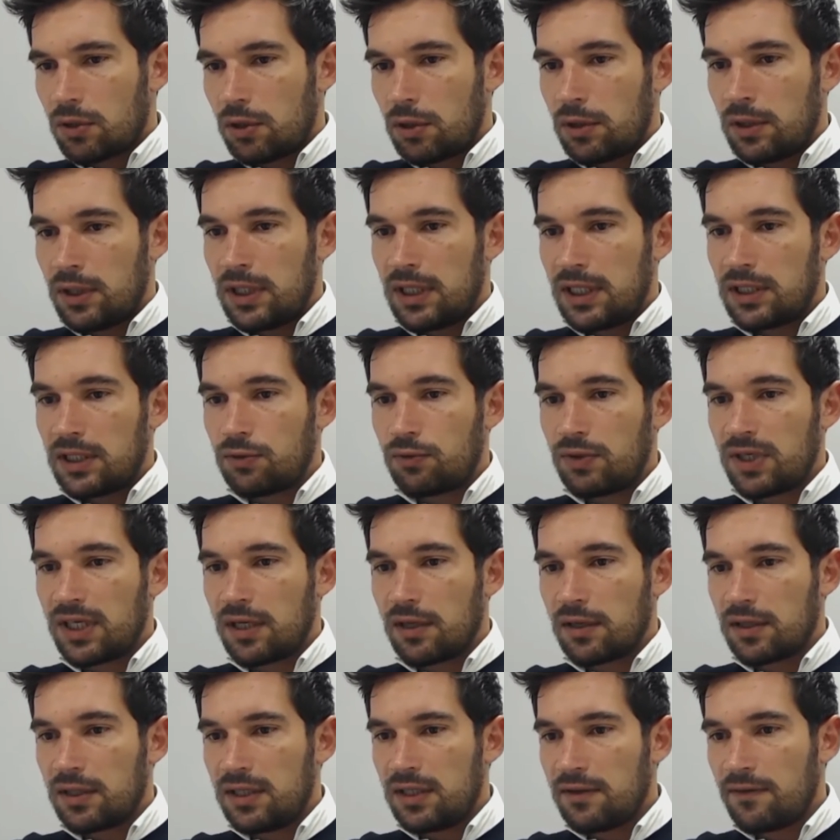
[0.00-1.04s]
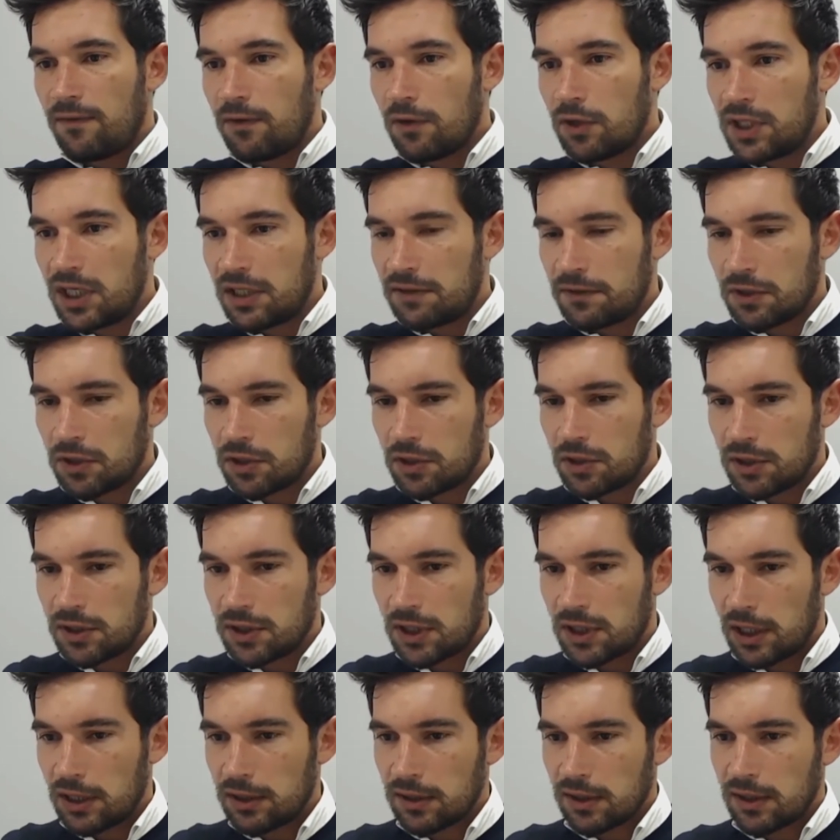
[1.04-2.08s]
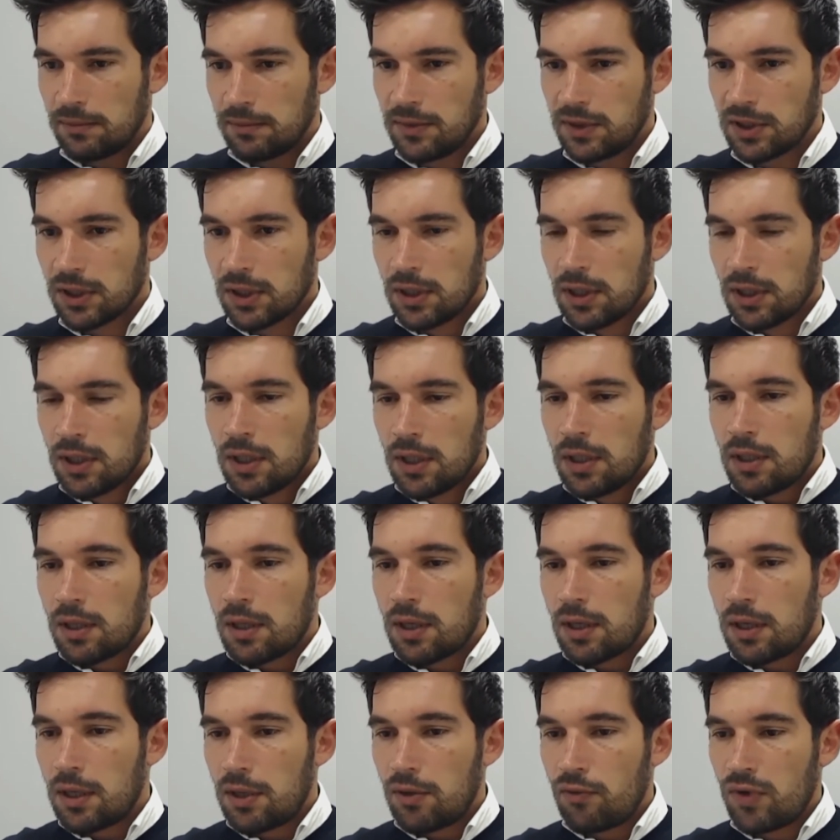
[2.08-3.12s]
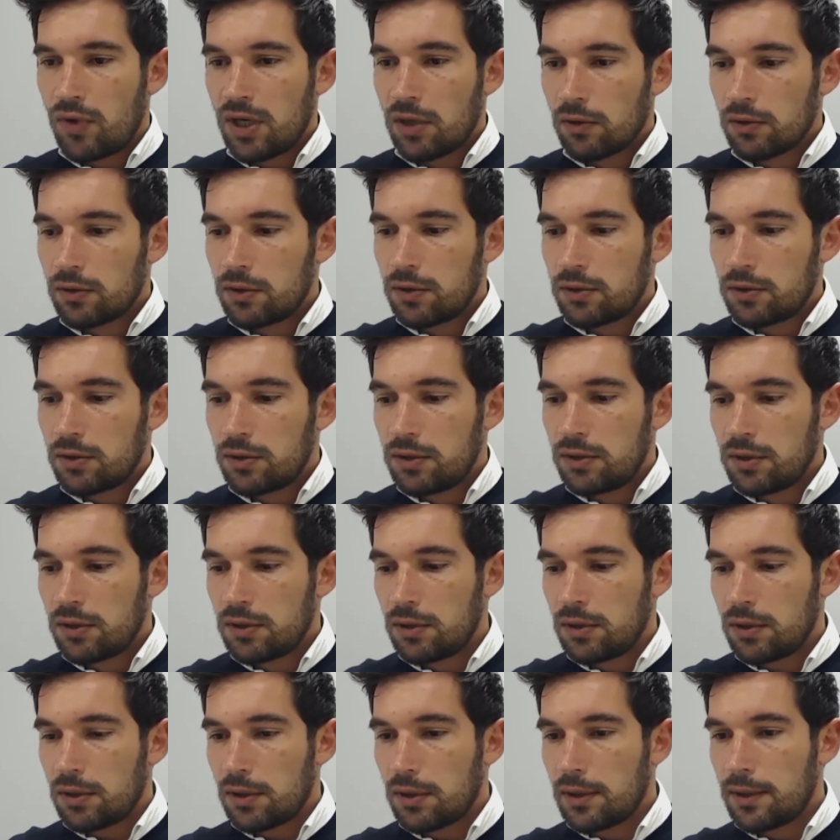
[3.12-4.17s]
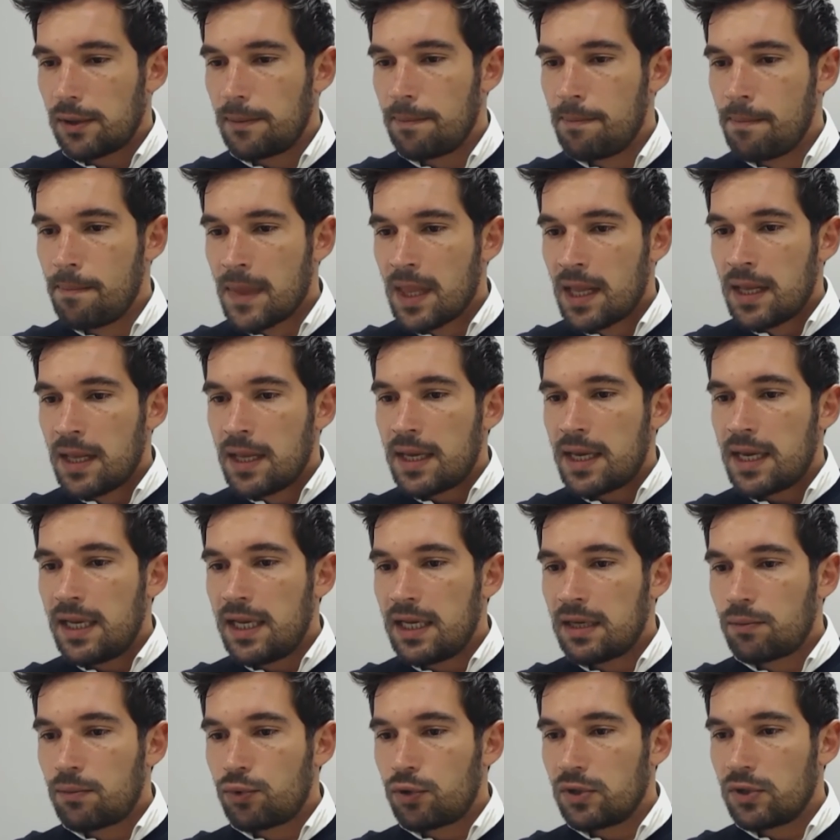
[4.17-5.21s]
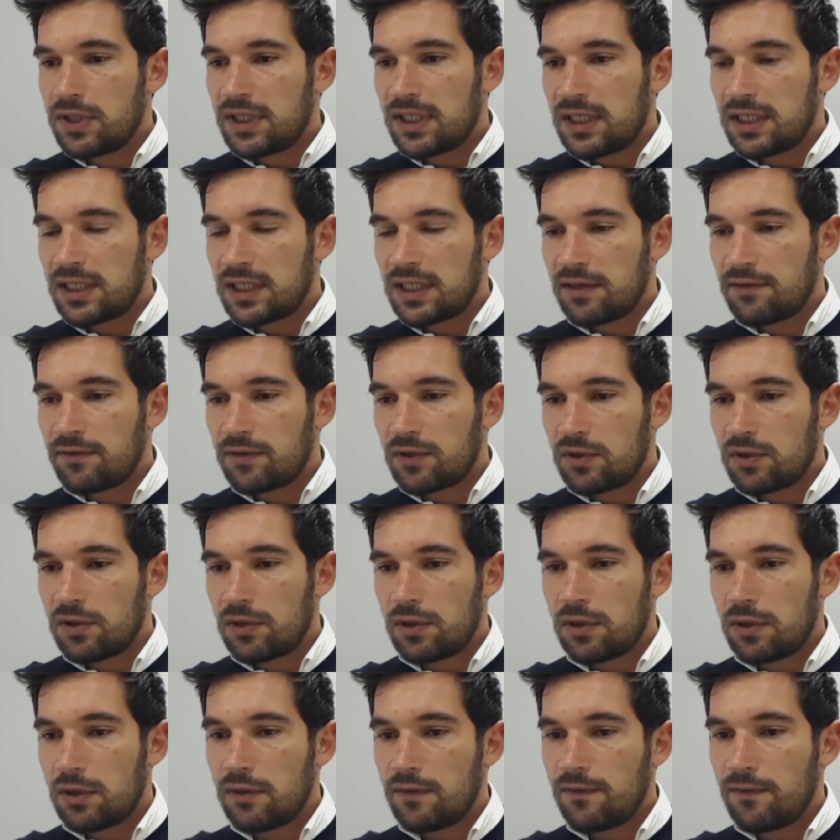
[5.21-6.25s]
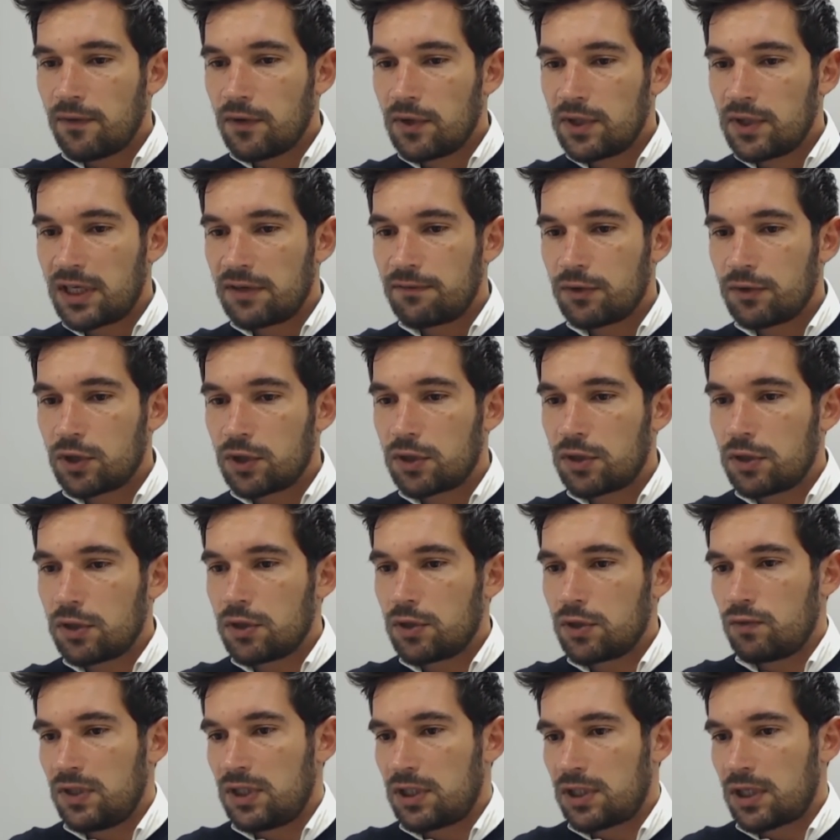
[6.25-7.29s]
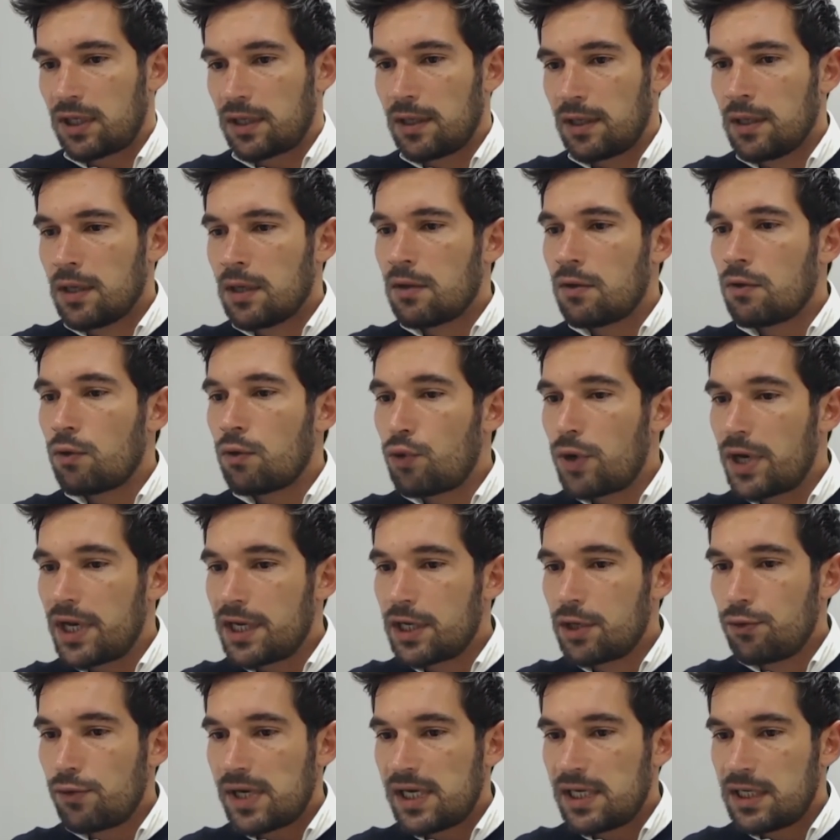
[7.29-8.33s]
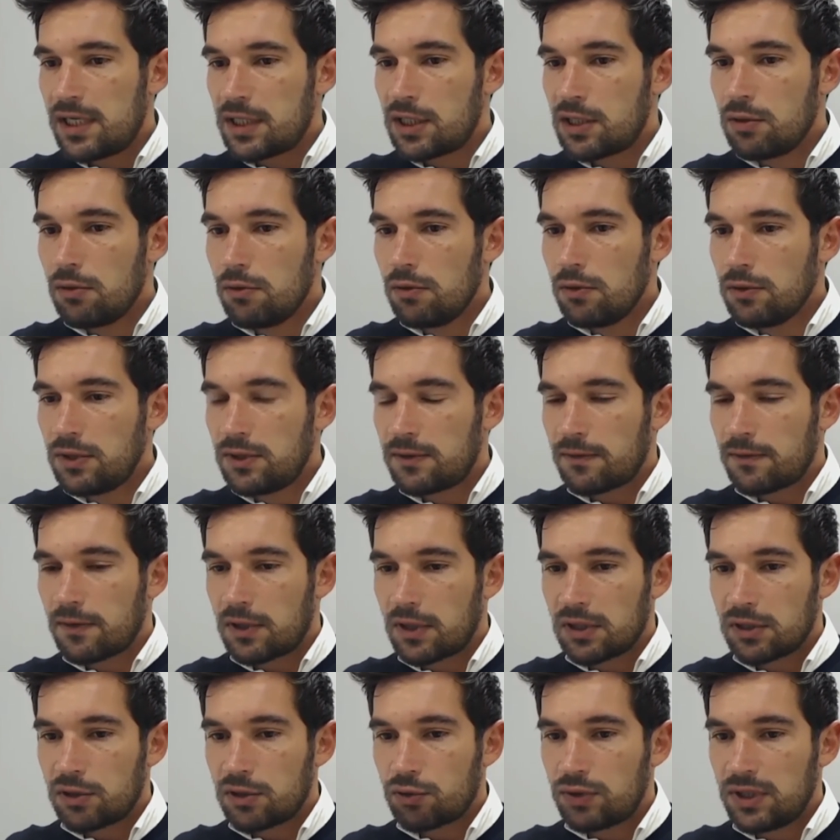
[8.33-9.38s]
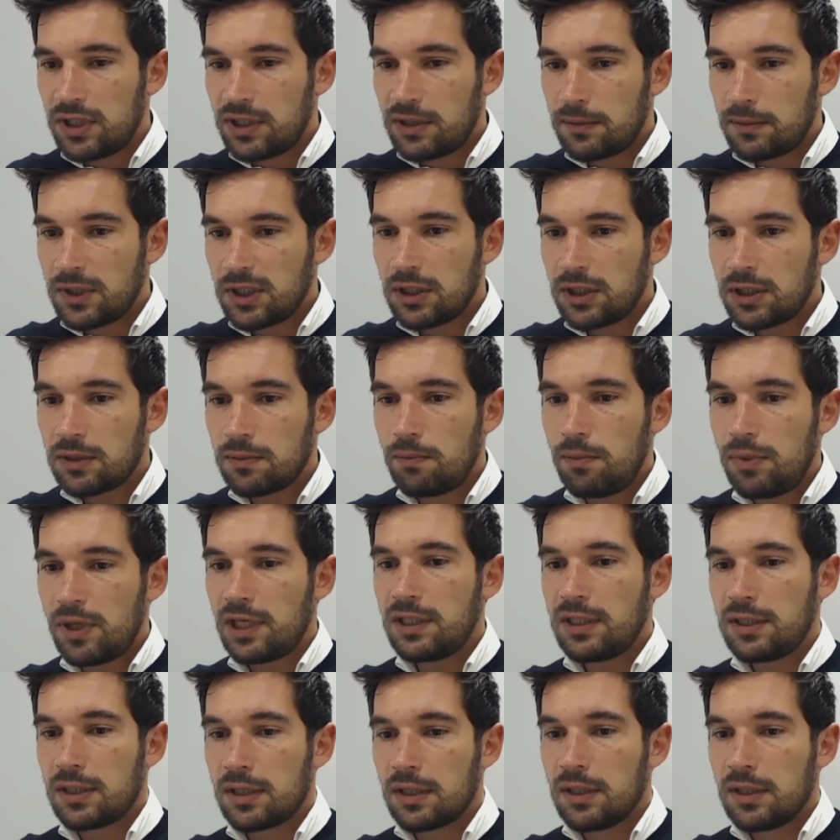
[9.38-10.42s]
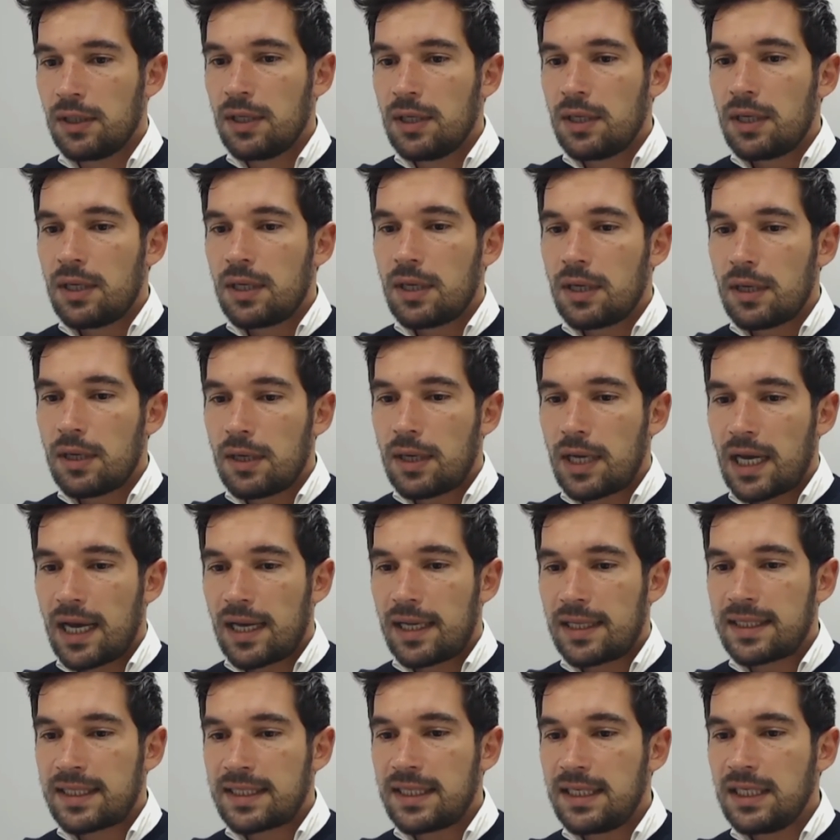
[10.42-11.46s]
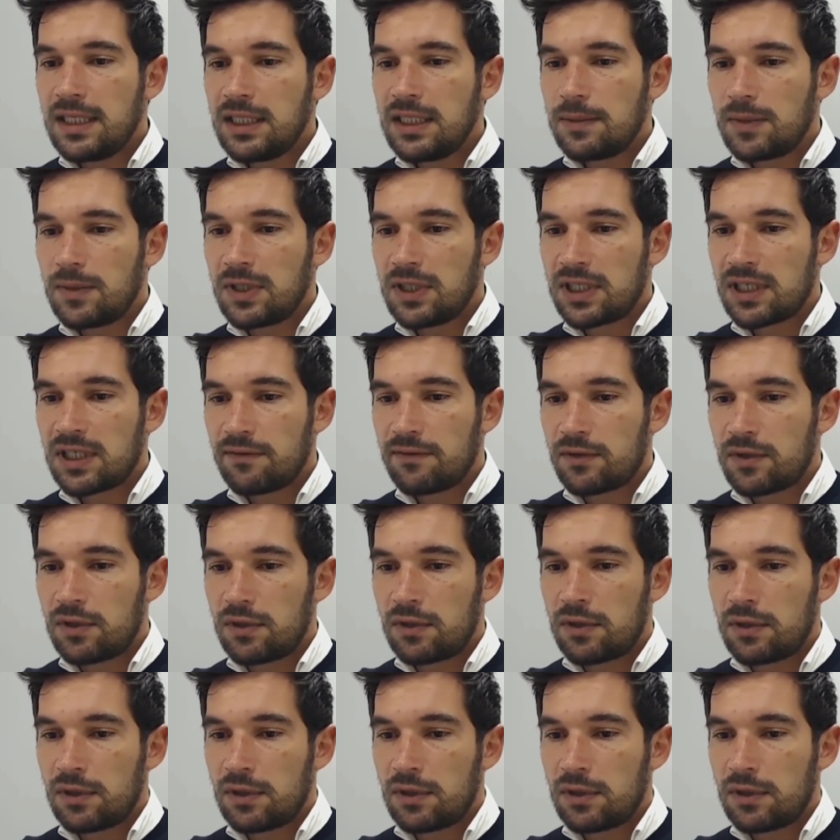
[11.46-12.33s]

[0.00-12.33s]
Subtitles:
is regarding flow diverters outcomes. We all know the healing process after flow diverters, which are really great tools for our treatments, but at 6 months after